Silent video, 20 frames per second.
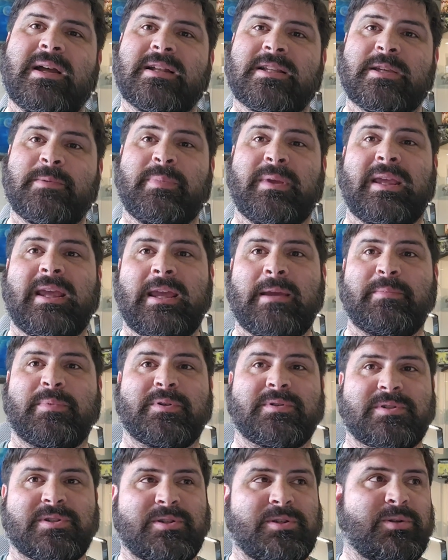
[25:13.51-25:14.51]
to be
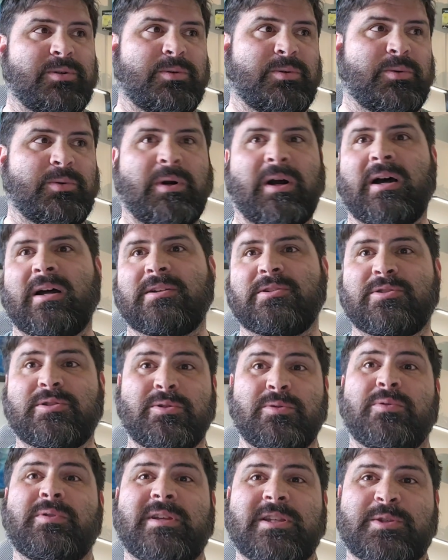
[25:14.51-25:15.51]
able to
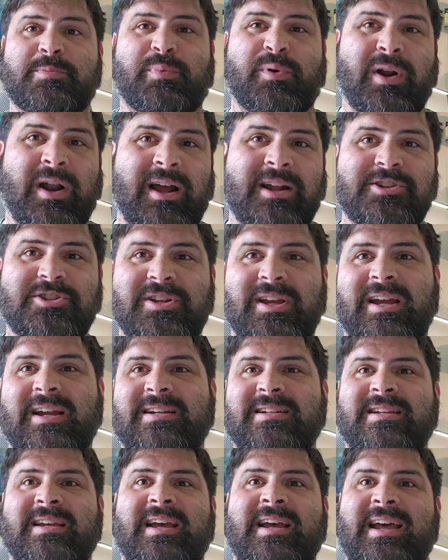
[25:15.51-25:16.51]
do this
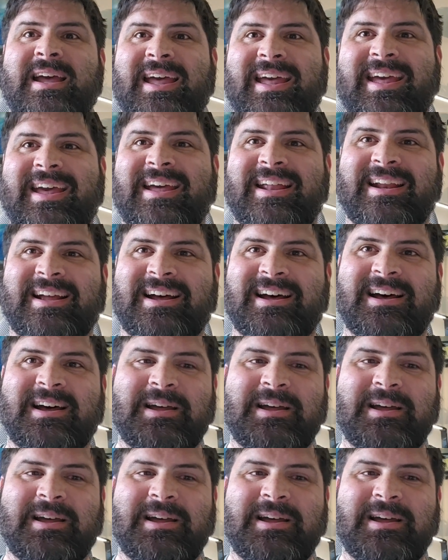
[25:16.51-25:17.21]
project and